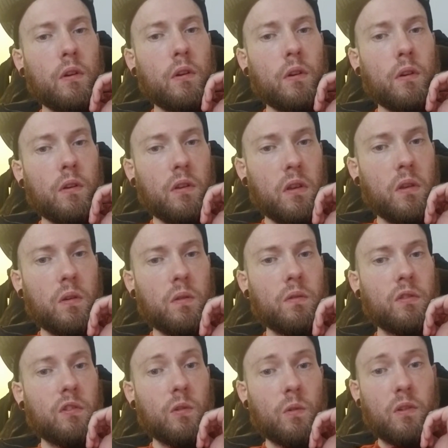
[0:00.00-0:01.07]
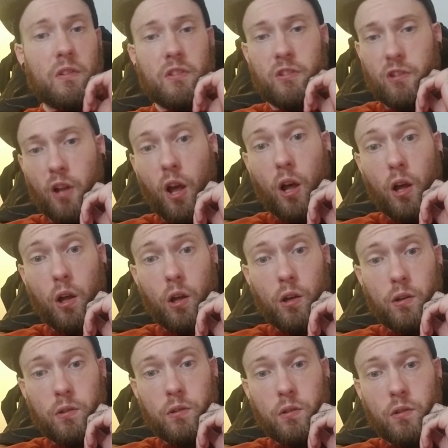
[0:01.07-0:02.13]
use to
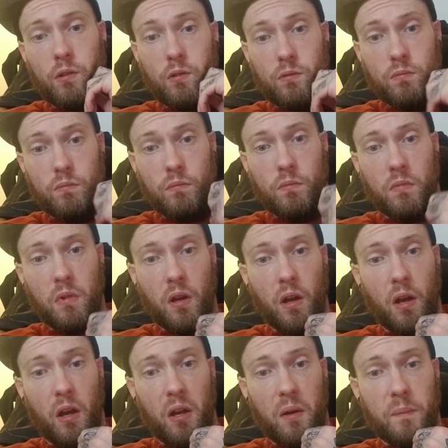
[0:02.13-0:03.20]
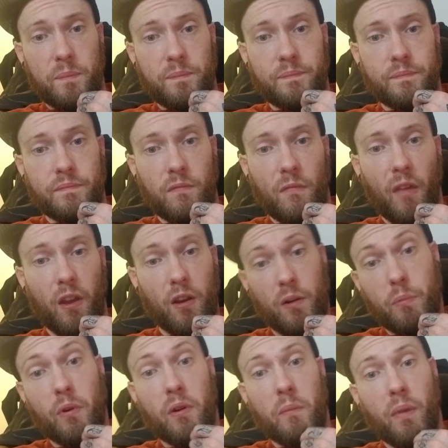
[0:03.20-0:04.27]
install
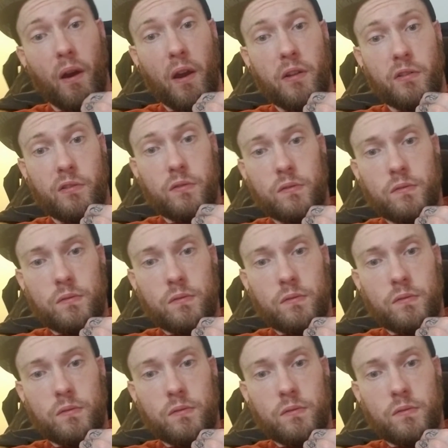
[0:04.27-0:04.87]
airplane parts.